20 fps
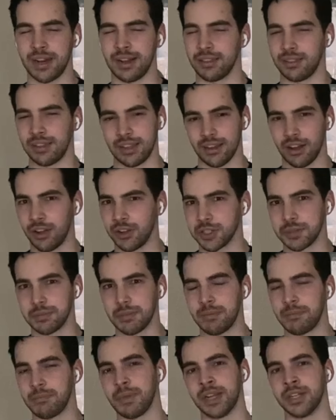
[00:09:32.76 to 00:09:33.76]
the
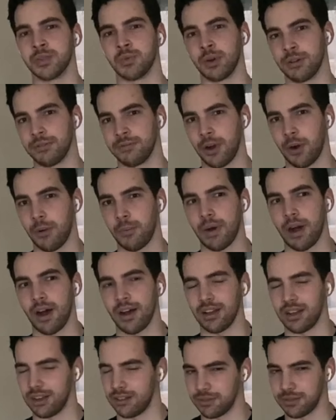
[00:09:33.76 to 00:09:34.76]
ultimate menswear faux pas
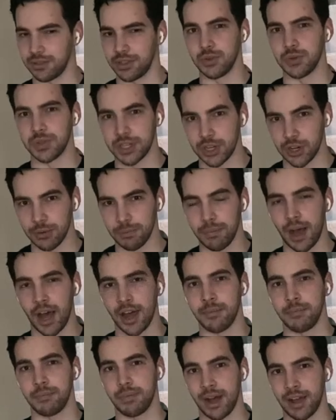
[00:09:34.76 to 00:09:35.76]
of using your bottom
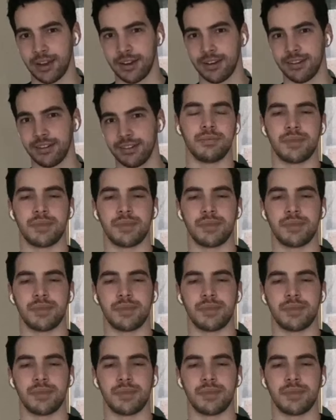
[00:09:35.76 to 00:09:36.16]
button.